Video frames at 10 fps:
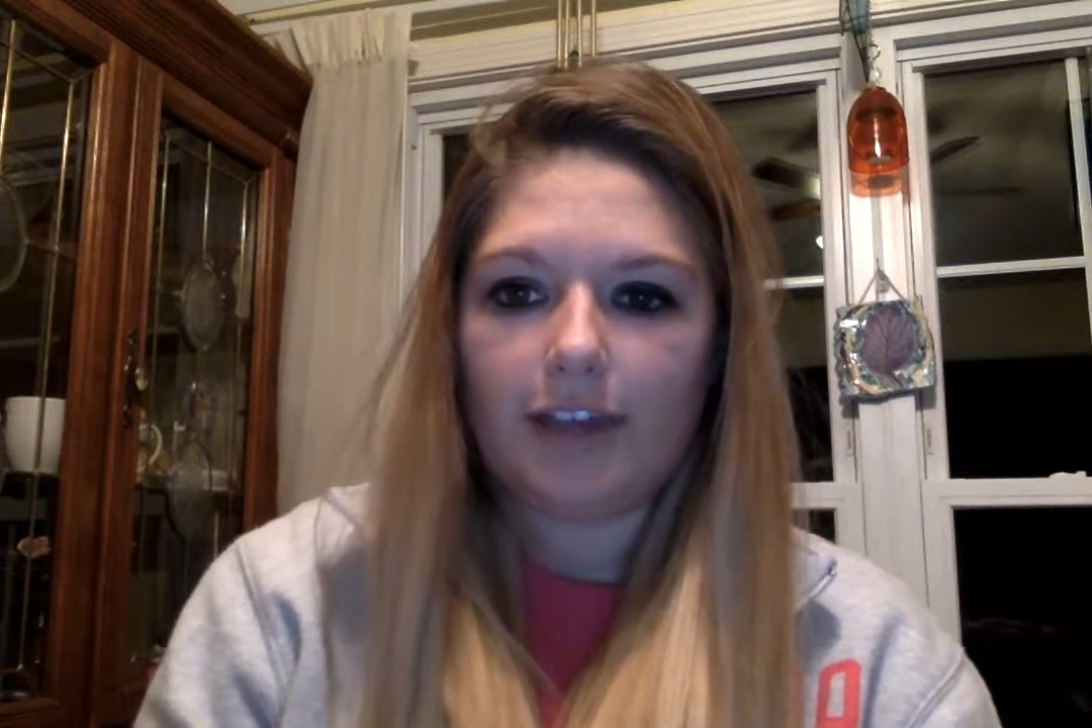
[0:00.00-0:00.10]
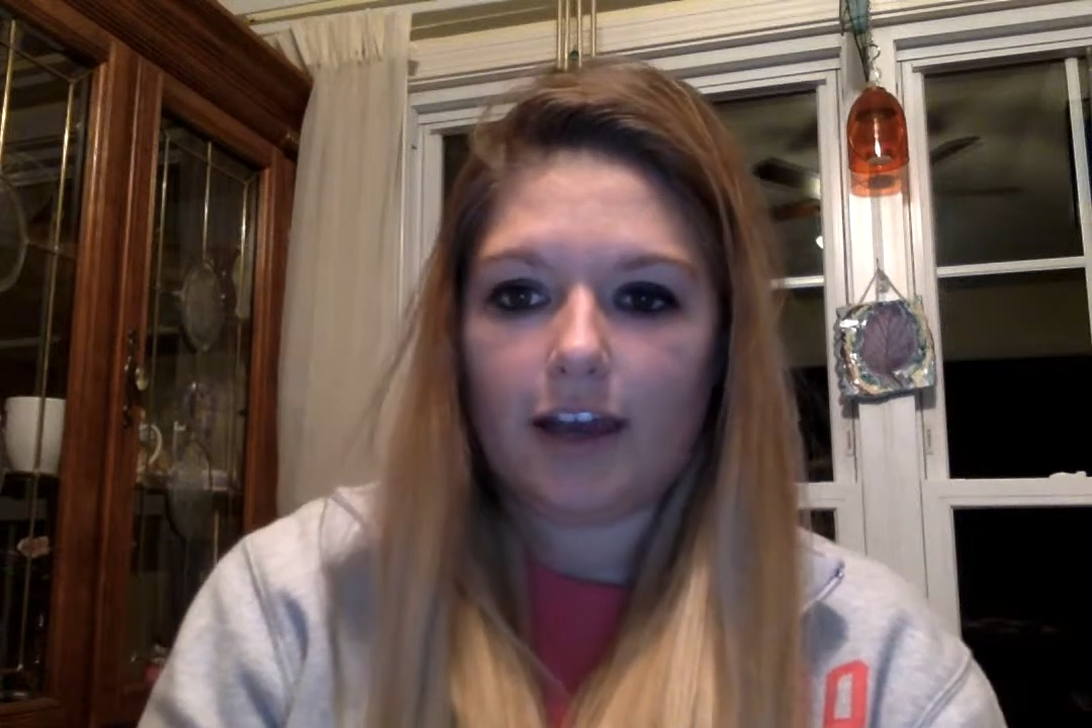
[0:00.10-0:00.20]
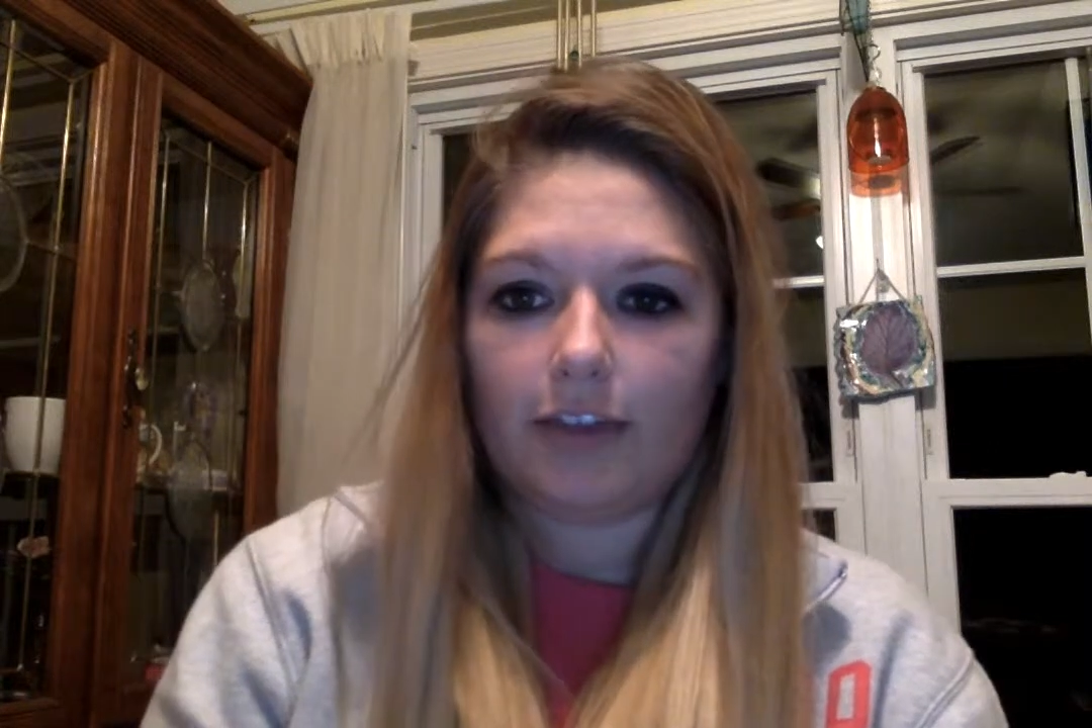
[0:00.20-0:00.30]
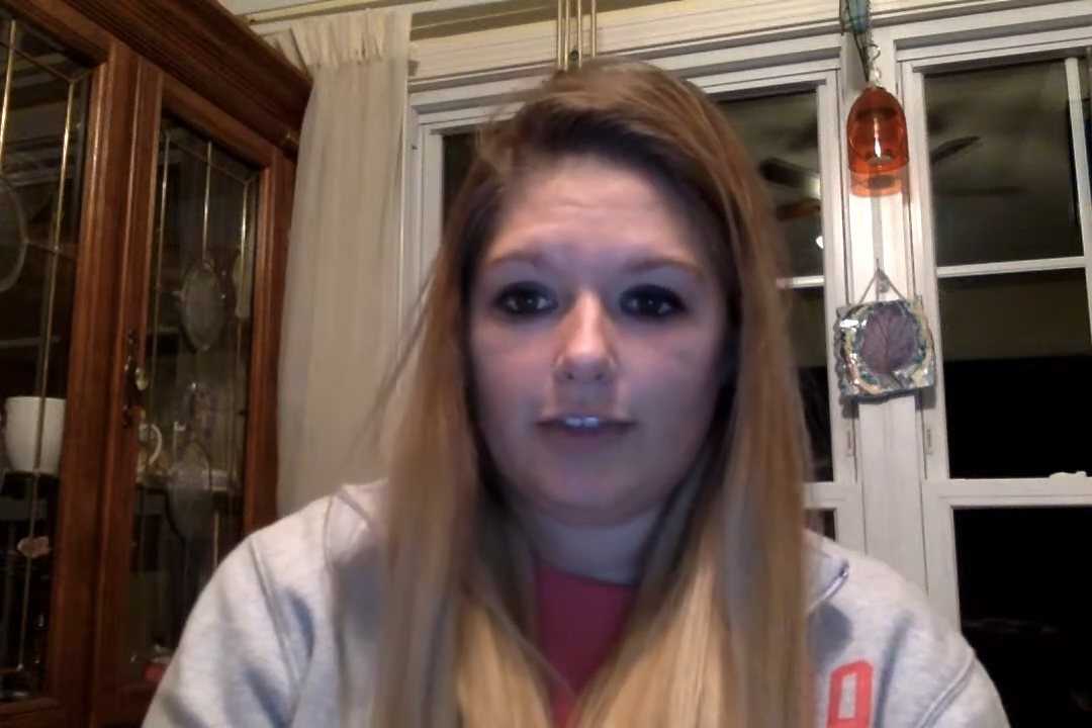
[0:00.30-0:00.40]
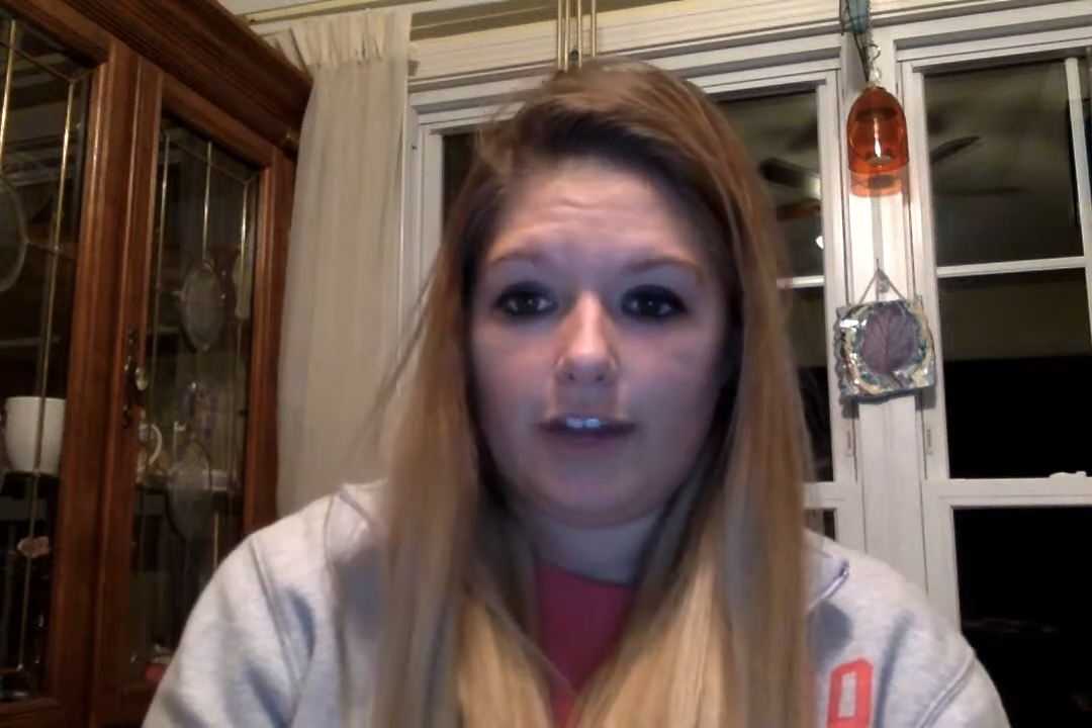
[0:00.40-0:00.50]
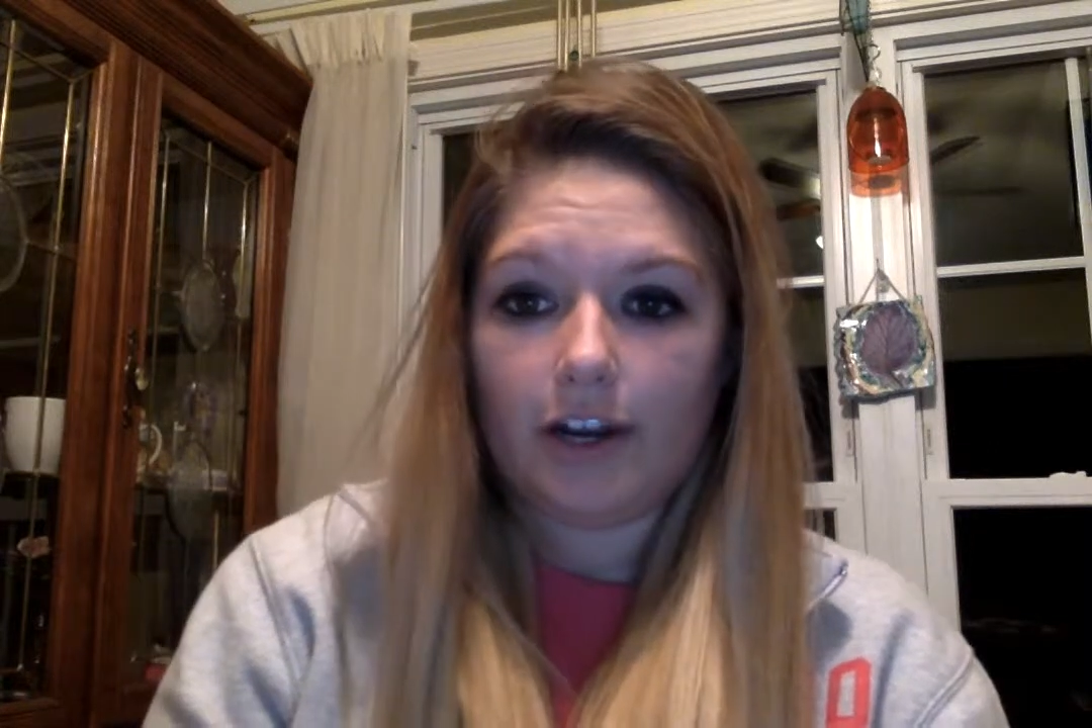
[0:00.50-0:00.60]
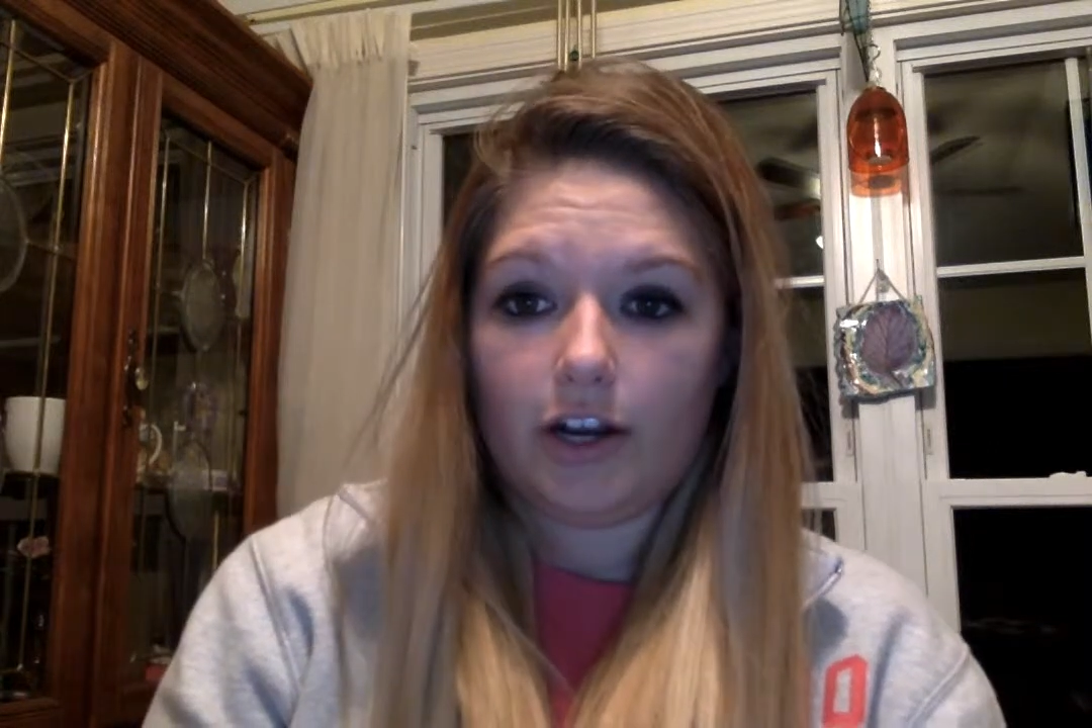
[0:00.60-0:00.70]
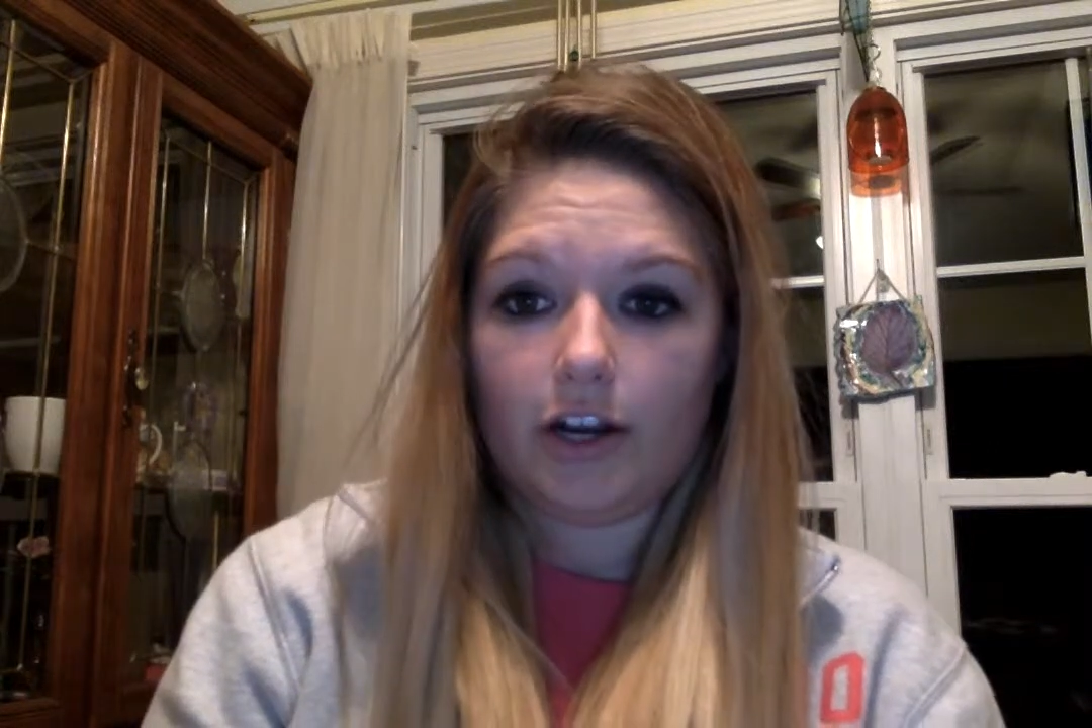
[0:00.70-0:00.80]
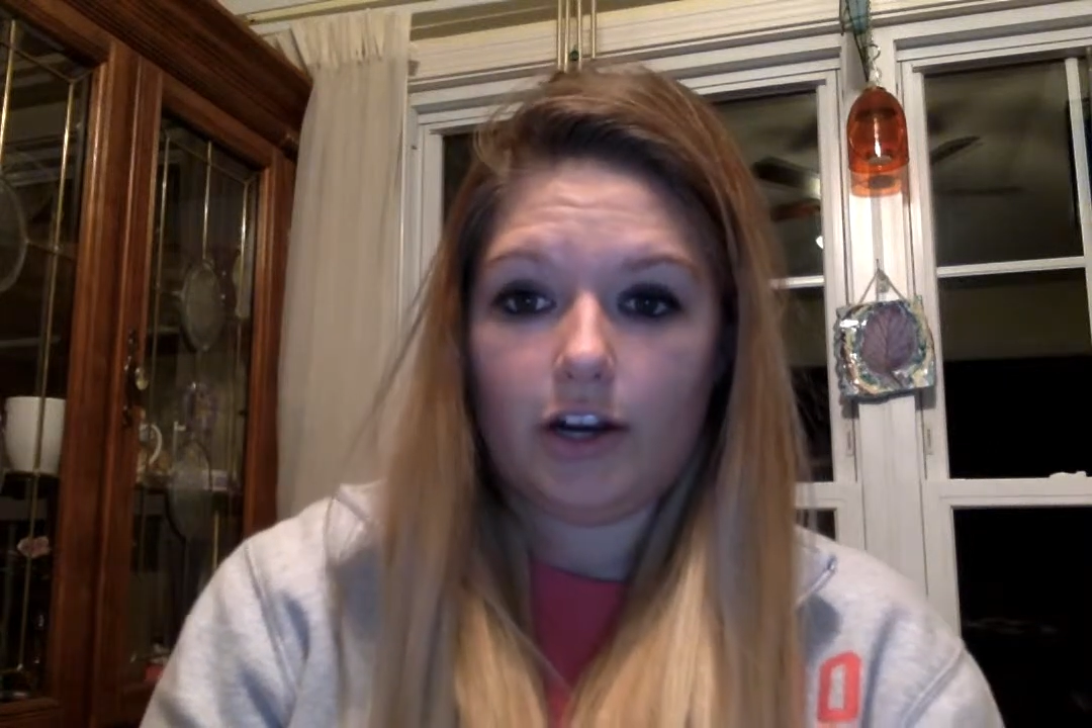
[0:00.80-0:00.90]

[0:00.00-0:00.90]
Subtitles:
out there.